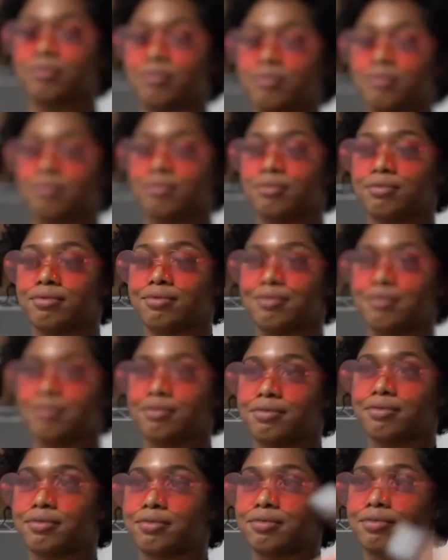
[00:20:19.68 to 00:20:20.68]
we do got one
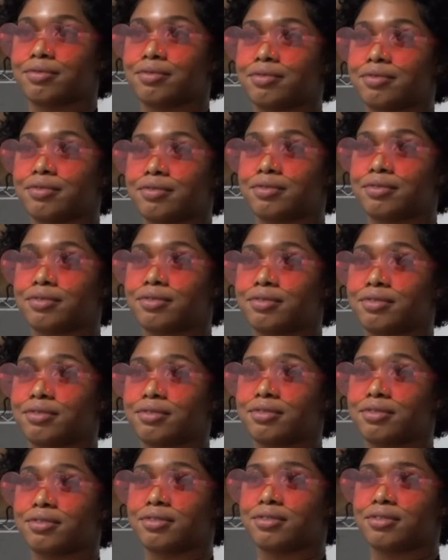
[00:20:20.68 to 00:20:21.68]
more song, Joe. That's all we need to
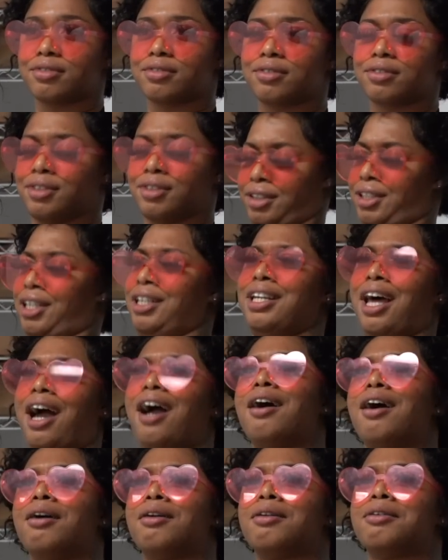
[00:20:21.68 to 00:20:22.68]
do. Chill out. Chill out.